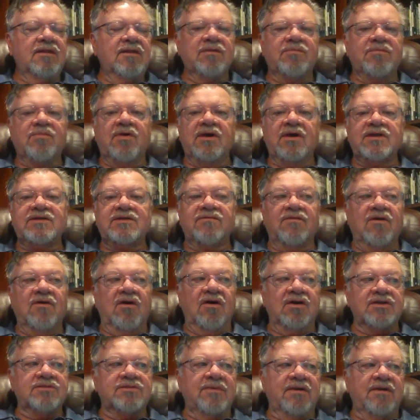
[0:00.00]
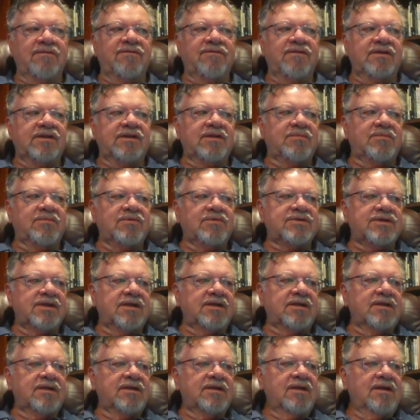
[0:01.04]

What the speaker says: the price of hogs by 50%.